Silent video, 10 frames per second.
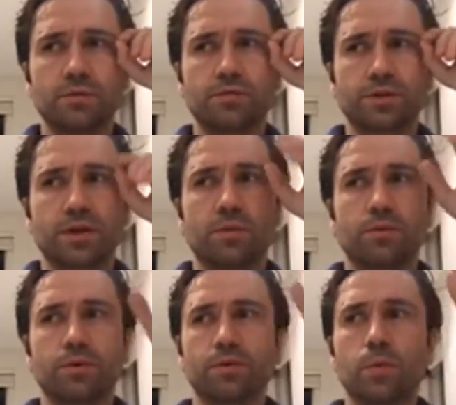for
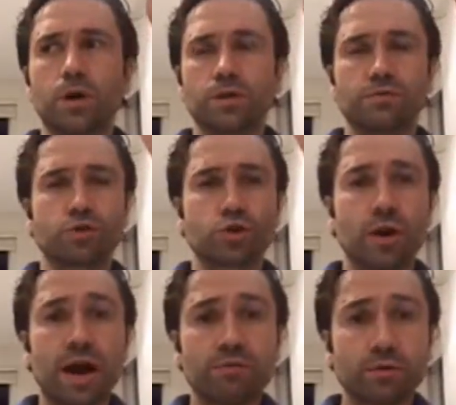example, in the world of
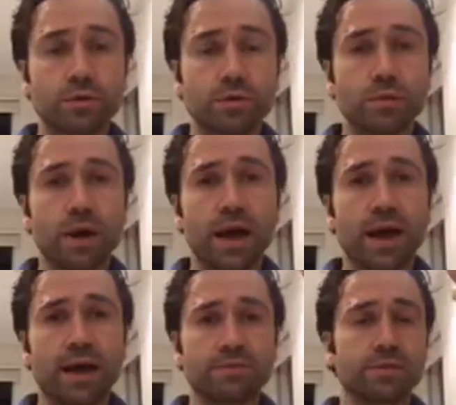travel, you might
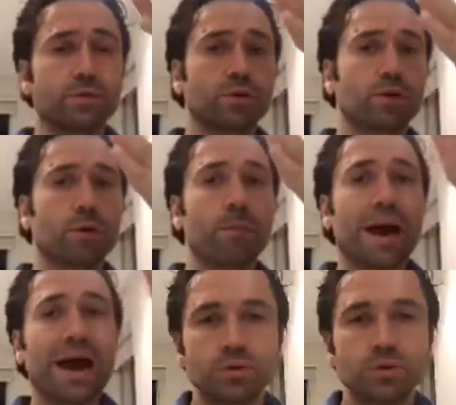have some sort of comp
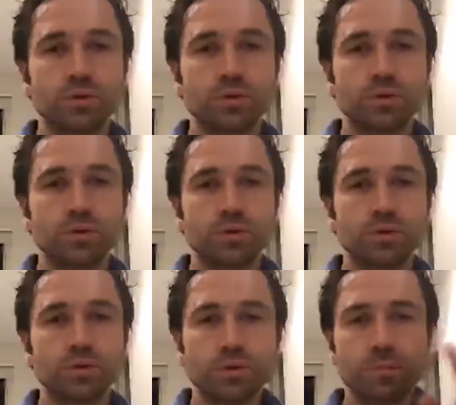
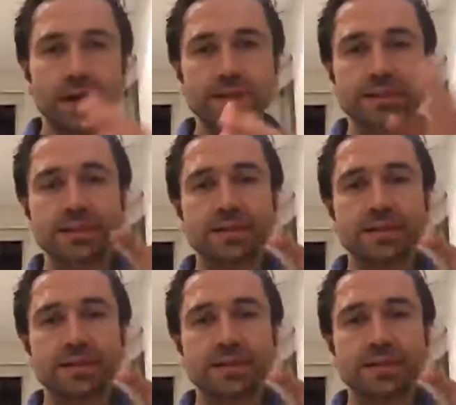you, you might see